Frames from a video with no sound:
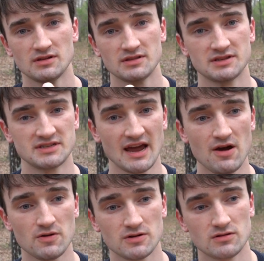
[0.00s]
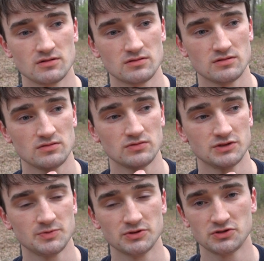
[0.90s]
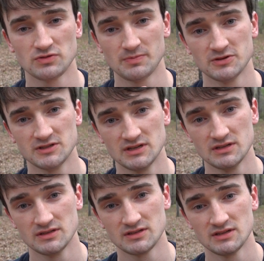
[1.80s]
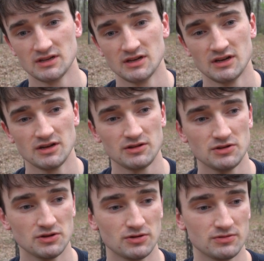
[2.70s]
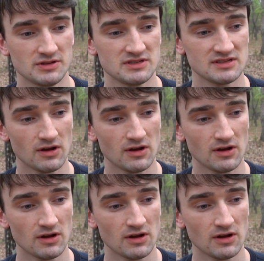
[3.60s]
The tower was supposed to represent, this is